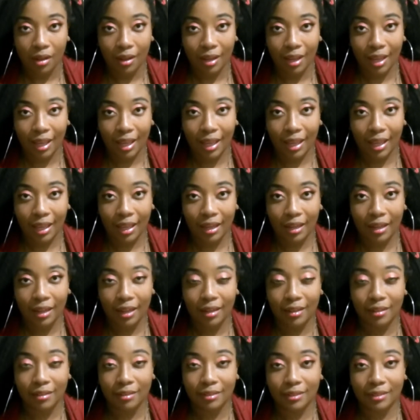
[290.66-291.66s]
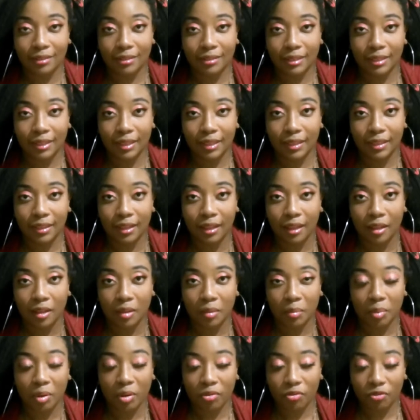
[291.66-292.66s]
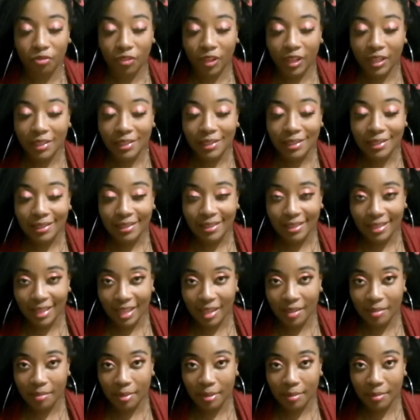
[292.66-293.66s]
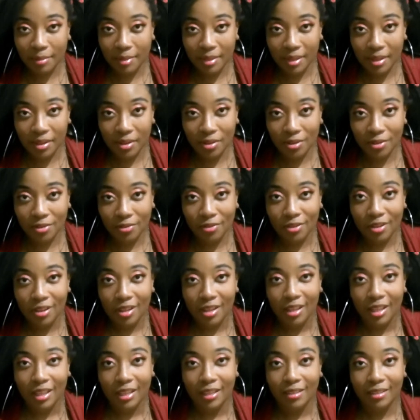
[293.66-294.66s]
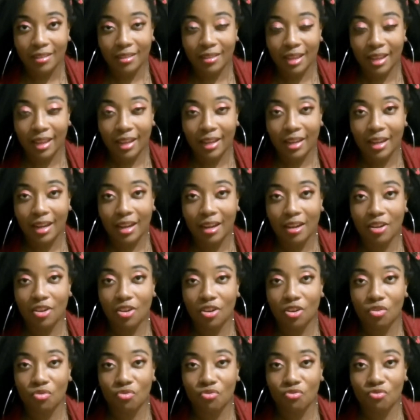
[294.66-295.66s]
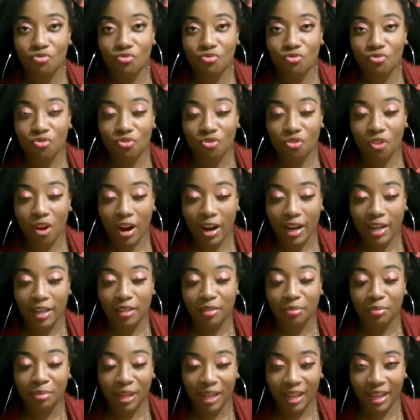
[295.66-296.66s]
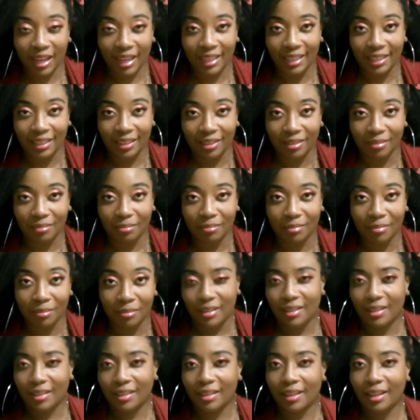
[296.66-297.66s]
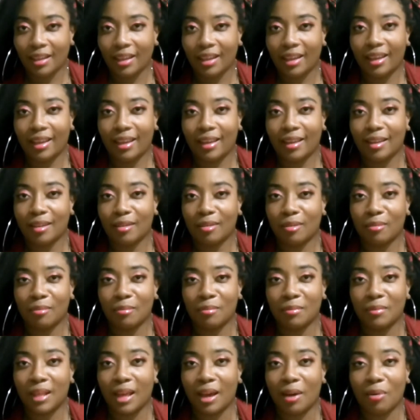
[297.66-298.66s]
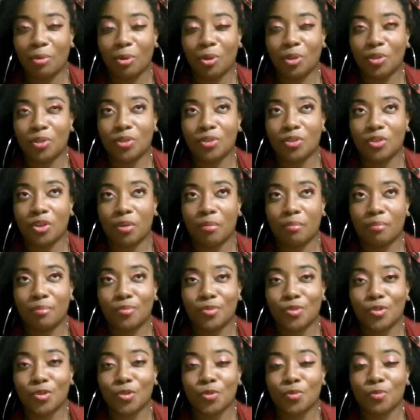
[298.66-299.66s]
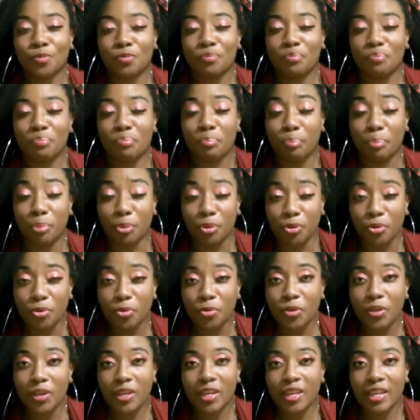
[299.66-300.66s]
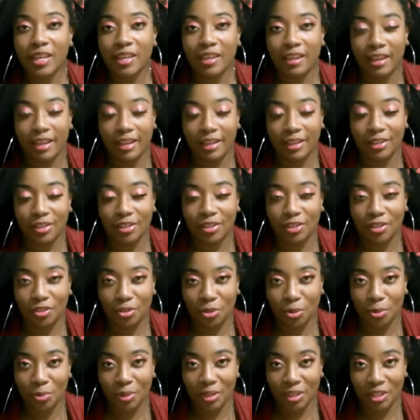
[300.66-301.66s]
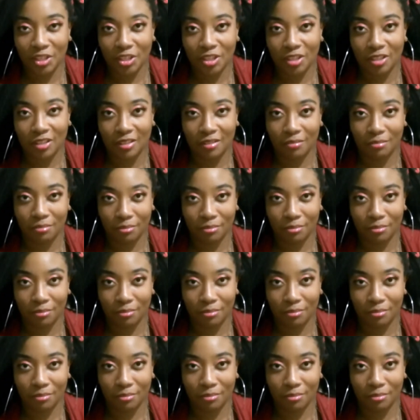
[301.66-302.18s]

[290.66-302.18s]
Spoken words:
and see Professor Snape himself standing right behind them. Damn, that was some spooky intuition,